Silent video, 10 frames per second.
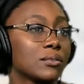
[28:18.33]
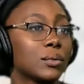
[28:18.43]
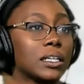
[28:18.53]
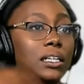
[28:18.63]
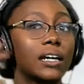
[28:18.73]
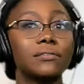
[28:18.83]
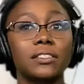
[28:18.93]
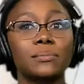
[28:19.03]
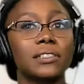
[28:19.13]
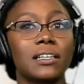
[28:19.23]
would love
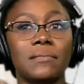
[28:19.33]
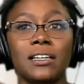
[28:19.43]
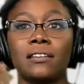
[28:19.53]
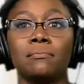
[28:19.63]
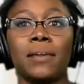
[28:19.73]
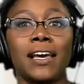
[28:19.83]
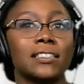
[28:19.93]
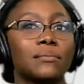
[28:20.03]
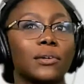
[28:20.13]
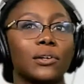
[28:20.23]
to put them in
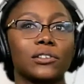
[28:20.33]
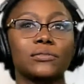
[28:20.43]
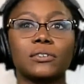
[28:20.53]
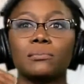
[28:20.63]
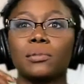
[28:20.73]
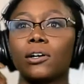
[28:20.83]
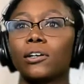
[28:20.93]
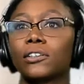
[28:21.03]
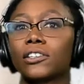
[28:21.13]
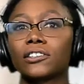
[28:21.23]
basketball or
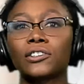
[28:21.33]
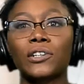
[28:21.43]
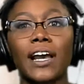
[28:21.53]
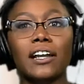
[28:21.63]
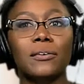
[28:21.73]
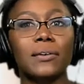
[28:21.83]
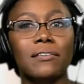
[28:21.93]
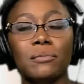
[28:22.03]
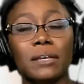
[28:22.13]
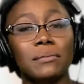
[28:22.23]
football or track or
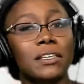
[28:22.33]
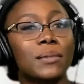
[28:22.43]
whatever it might be.